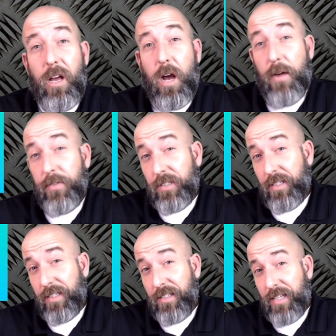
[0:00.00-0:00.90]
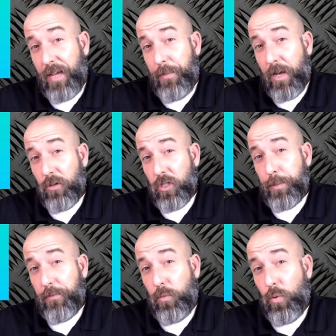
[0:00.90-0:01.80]
Obviously, these came out just
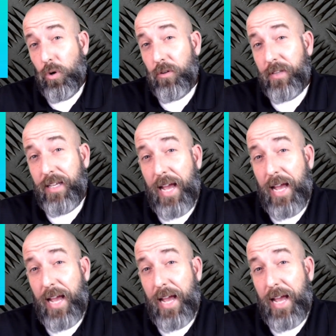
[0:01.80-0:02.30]
before the